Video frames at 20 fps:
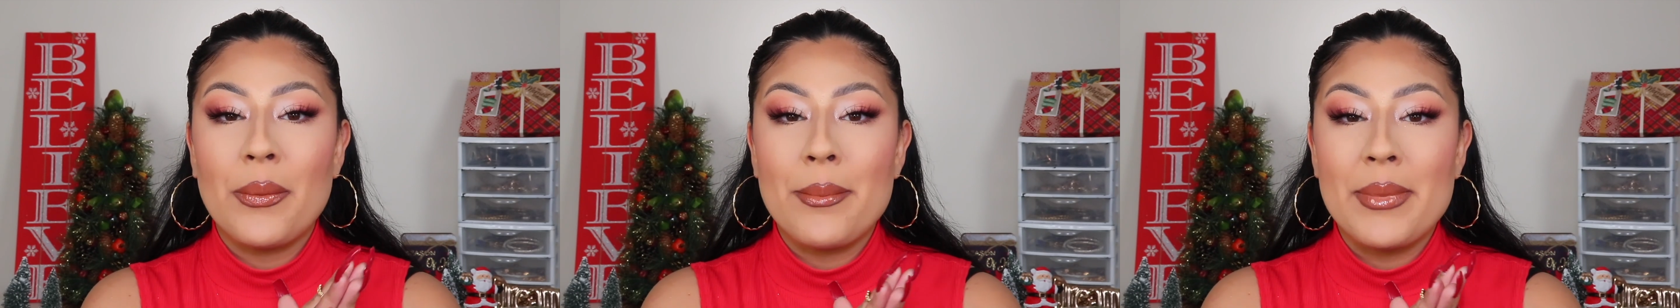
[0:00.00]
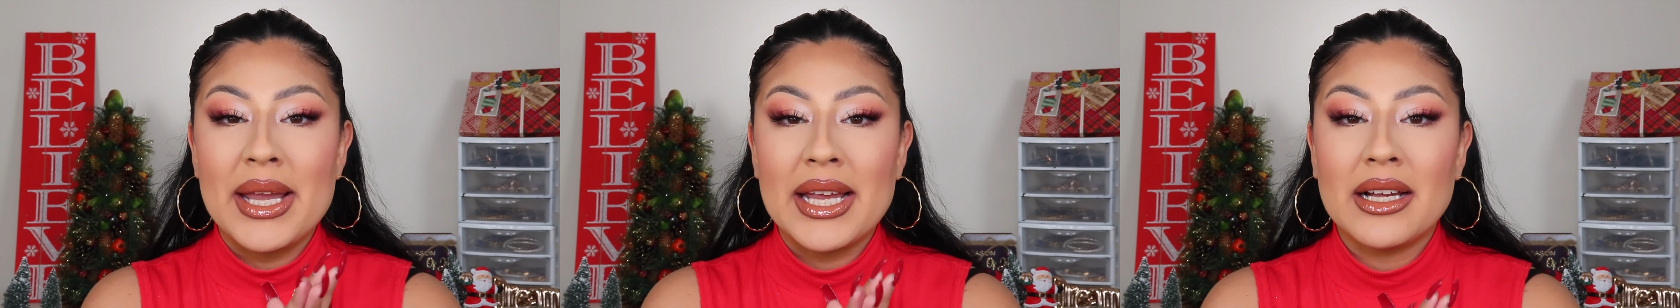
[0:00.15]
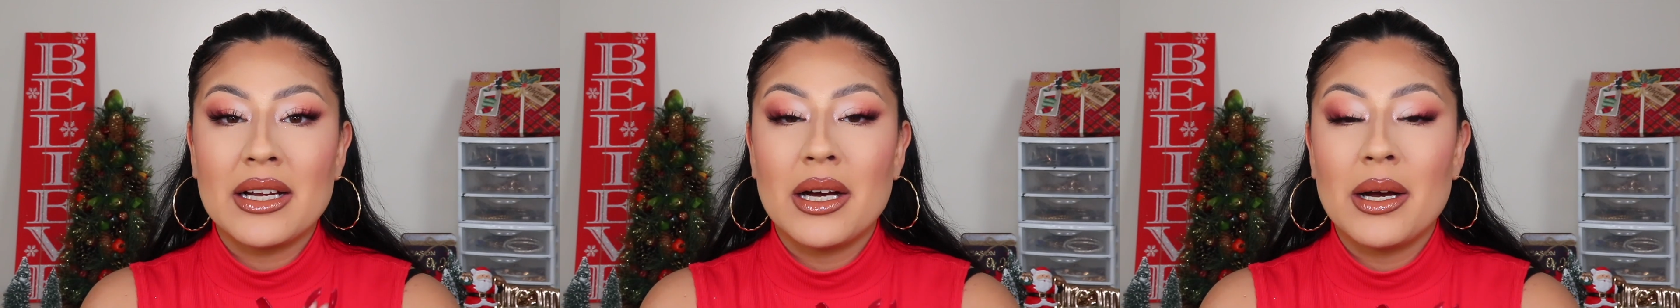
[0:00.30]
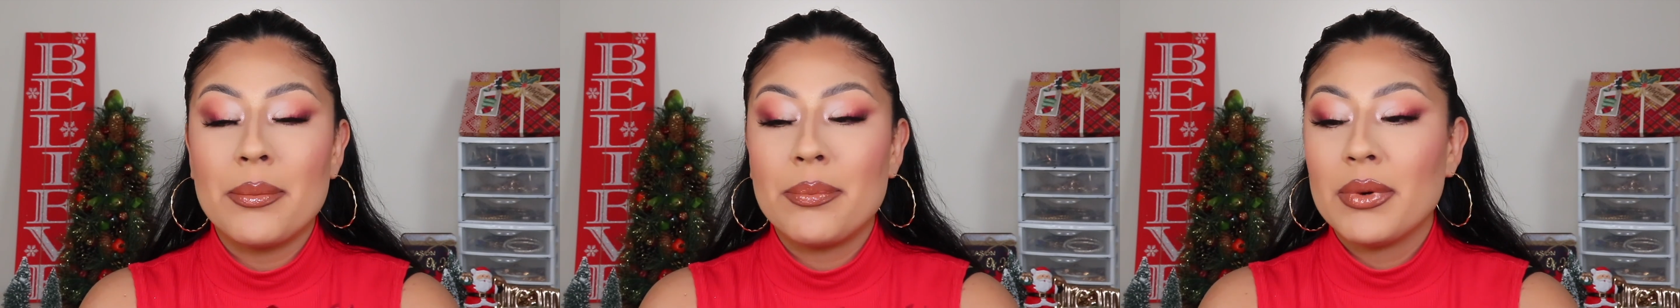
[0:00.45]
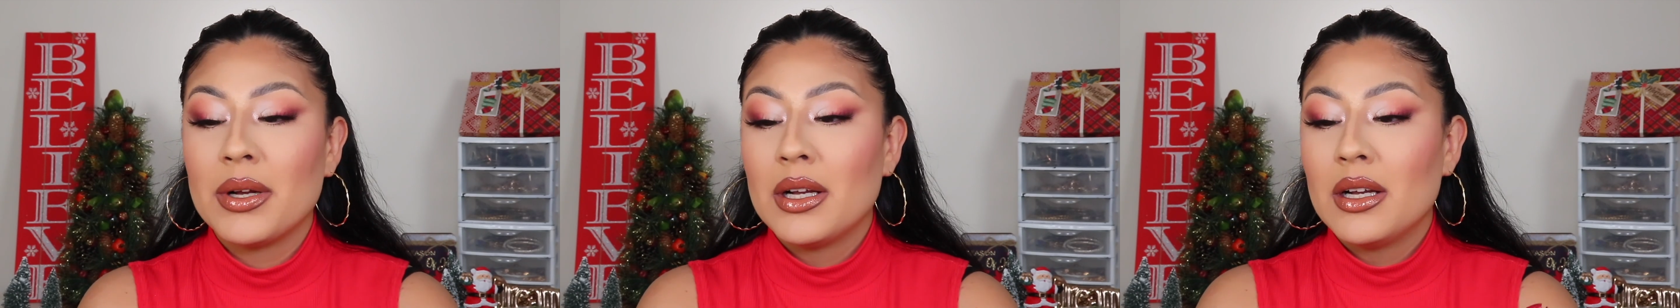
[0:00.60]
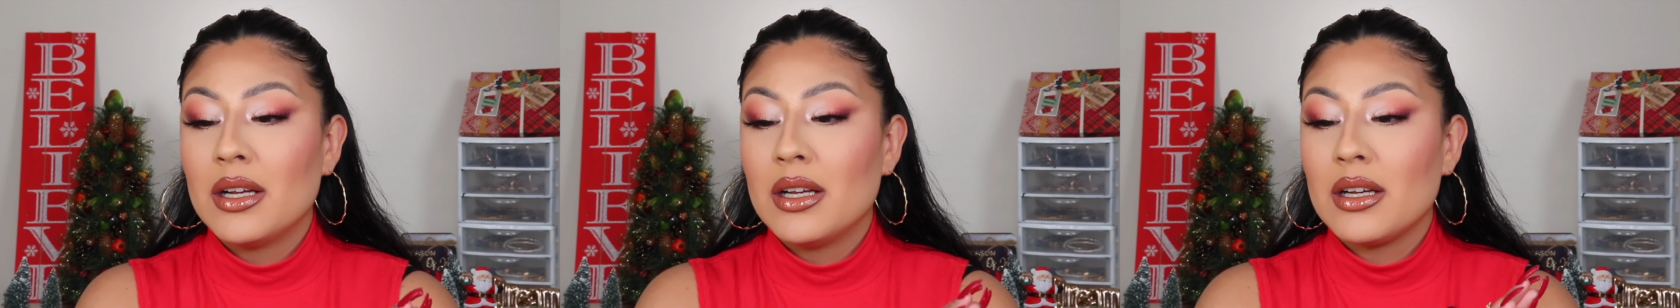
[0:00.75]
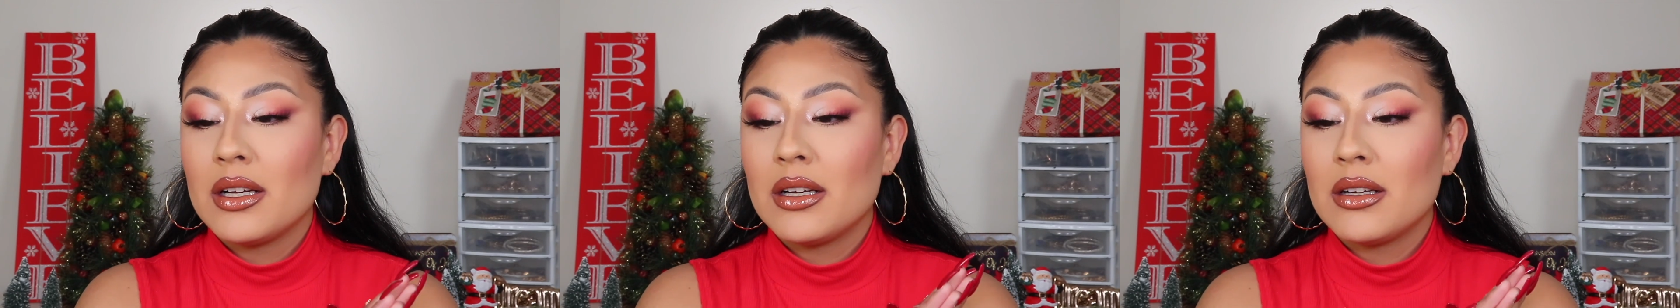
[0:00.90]
makeup
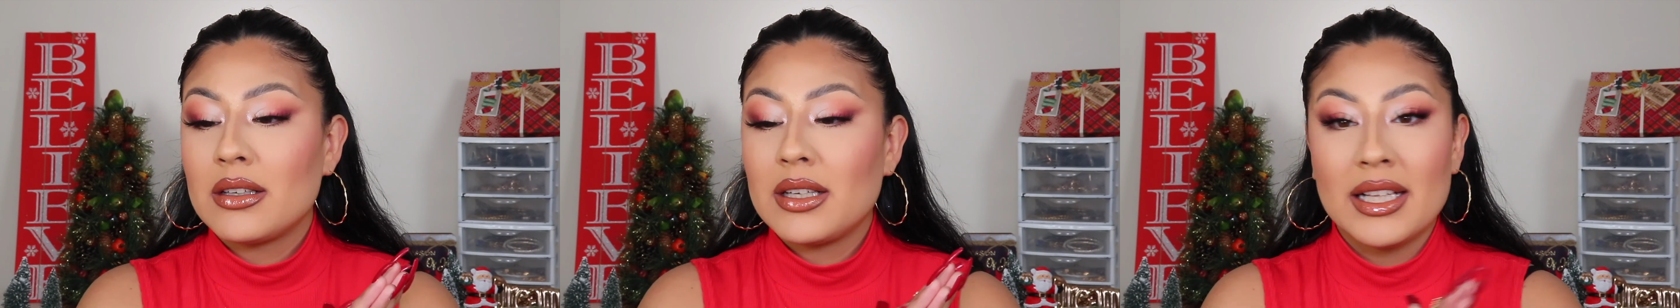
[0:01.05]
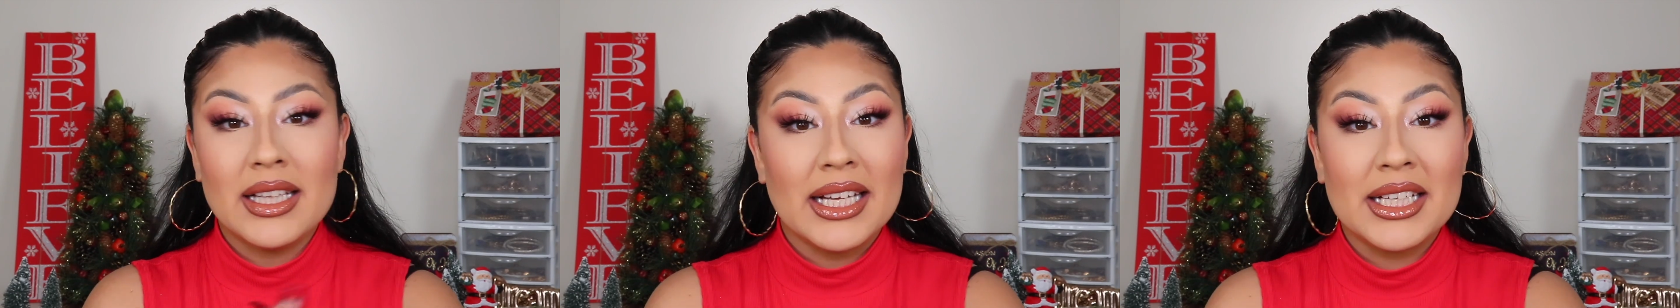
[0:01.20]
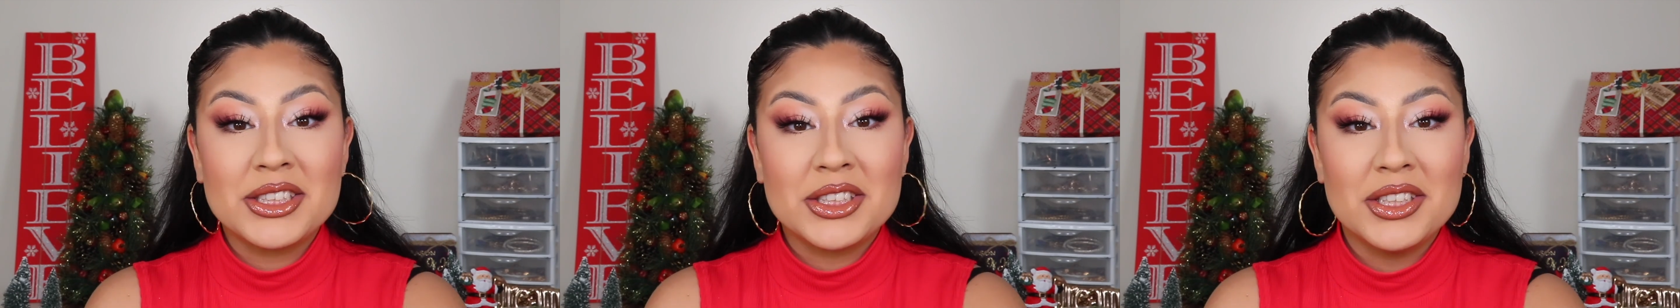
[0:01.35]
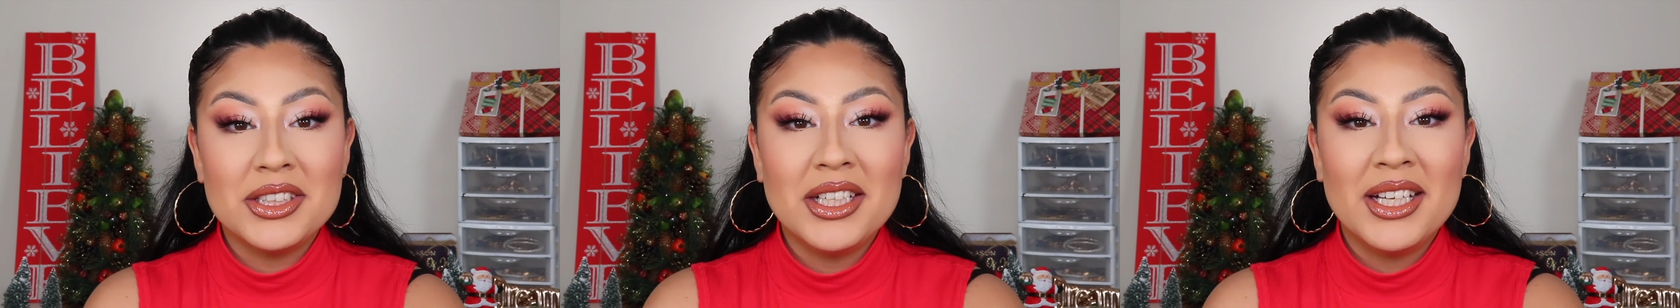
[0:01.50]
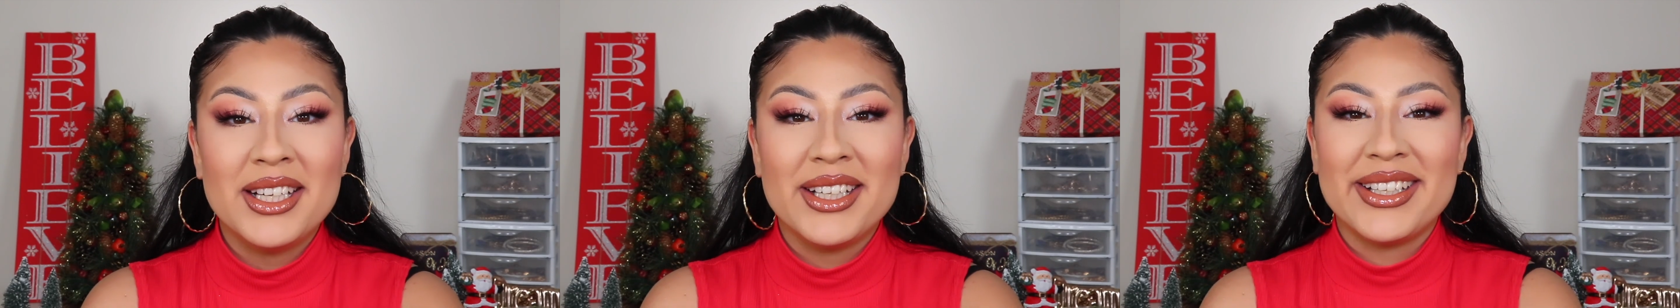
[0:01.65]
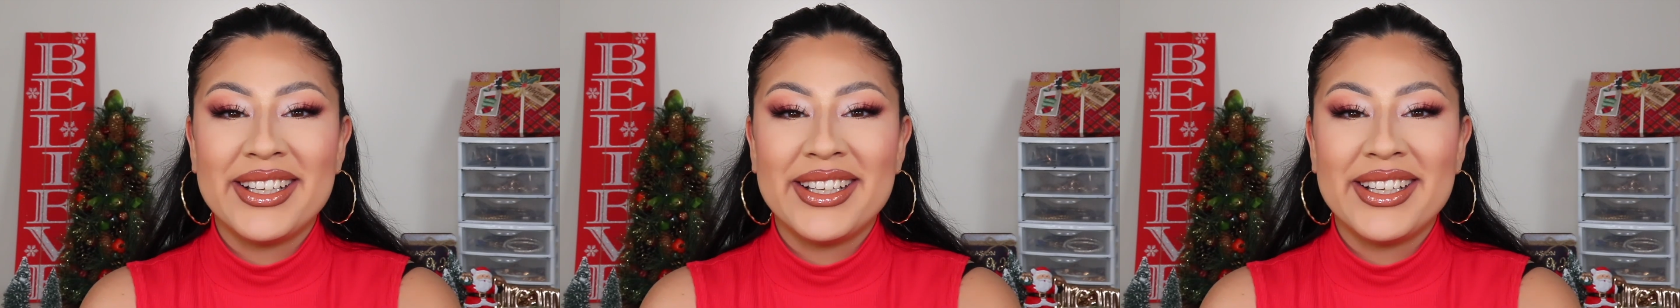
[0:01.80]
collection.